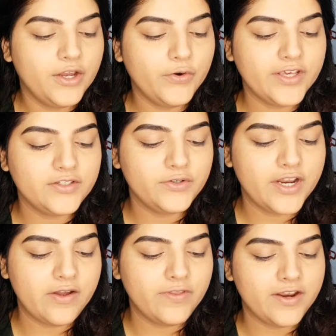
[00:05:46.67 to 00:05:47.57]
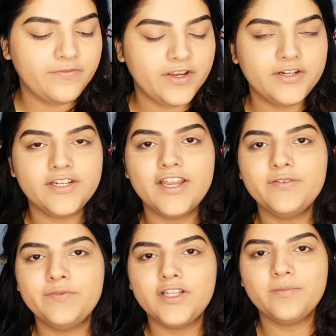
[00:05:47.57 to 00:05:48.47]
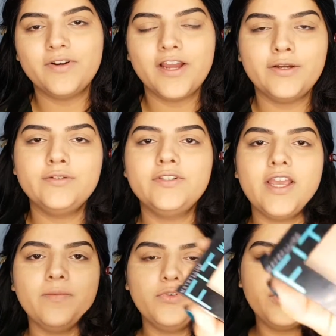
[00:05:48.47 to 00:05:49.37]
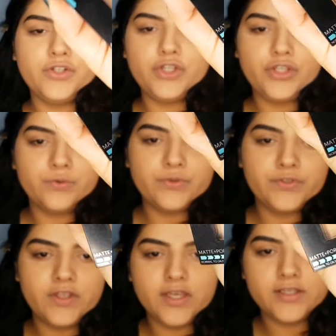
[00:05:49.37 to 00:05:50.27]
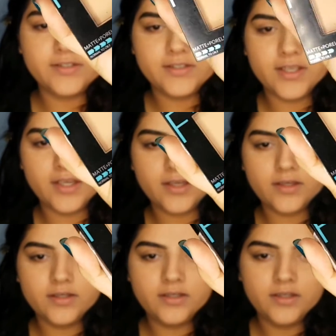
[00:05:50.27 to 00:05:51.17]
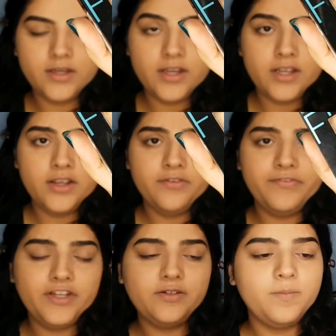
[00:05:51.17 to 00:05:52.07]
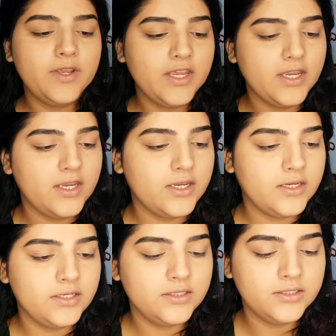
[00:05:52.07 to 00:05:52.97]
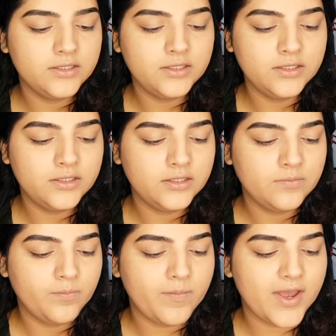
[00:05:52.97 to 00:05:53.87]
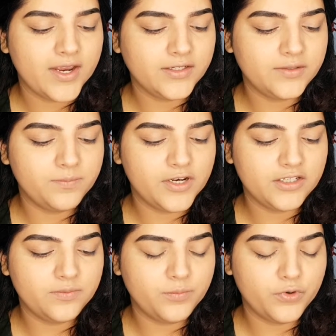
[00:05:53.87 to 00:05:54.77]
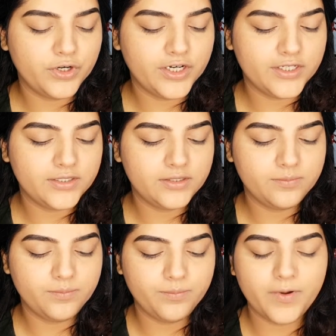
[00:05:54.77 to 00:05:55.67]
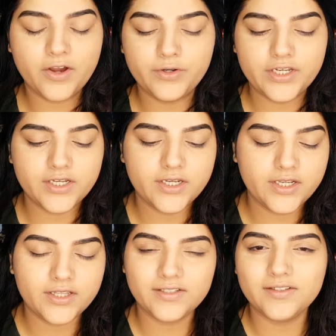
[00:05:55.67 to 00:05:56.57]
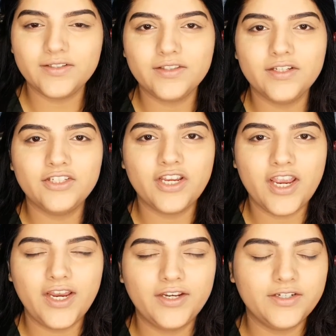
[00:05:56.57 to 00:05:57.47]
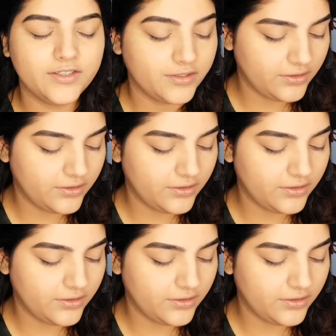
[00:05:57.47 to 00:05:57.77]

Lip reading: Okay, so now that we are done with our brows, I'm going to use this Fit Me Matte Plus Poreless powder. This is in the shade